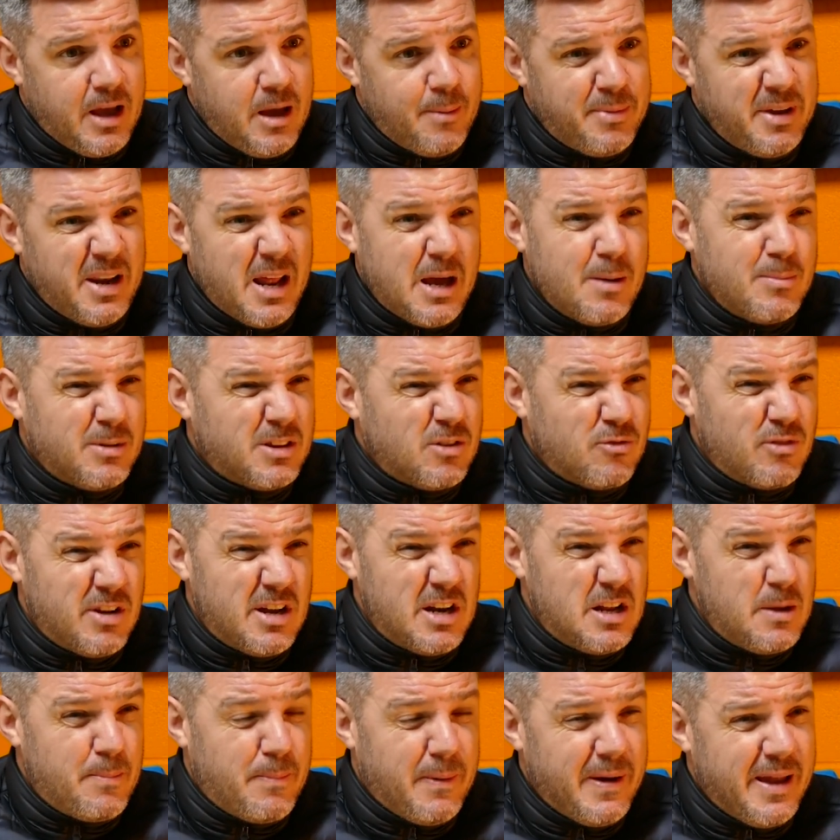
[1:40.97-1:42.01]
being able to
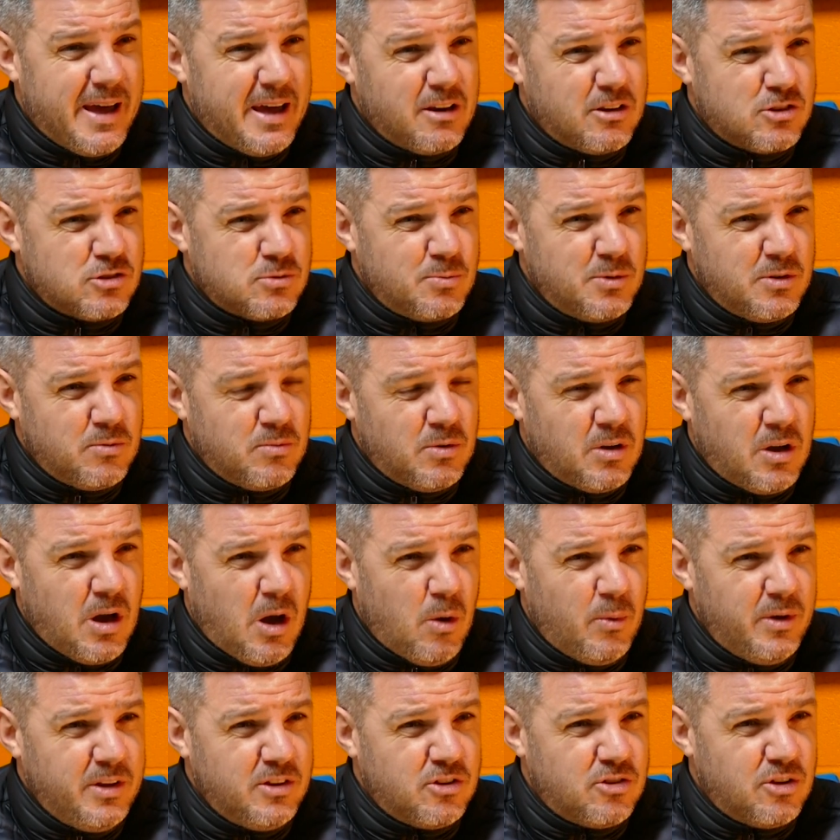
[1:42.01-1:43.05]
really plan, because we'll
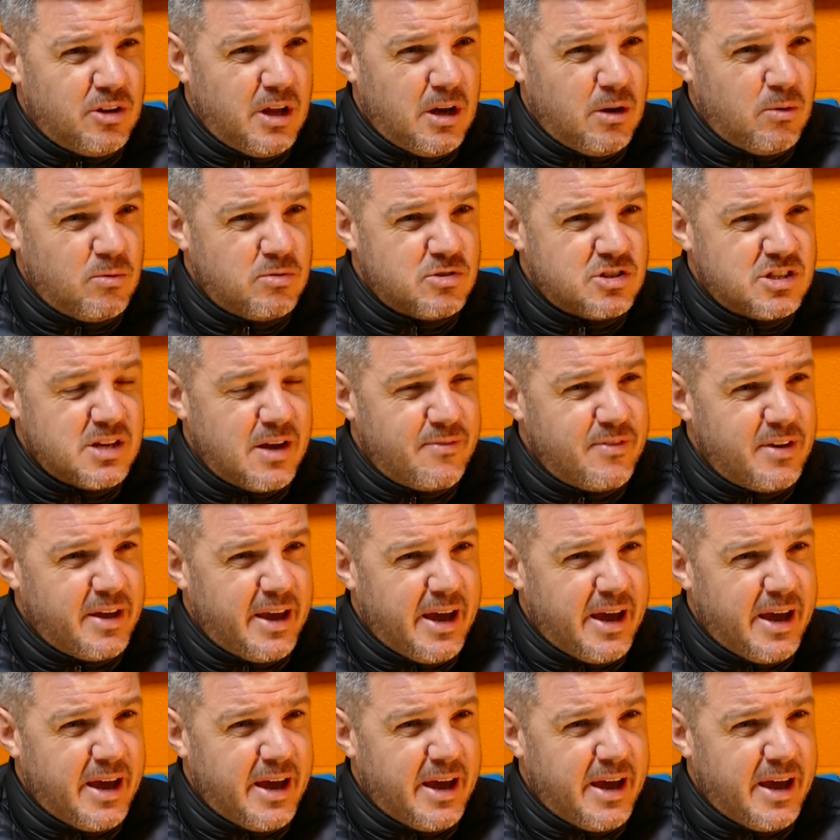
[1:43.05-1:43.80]
go into now 7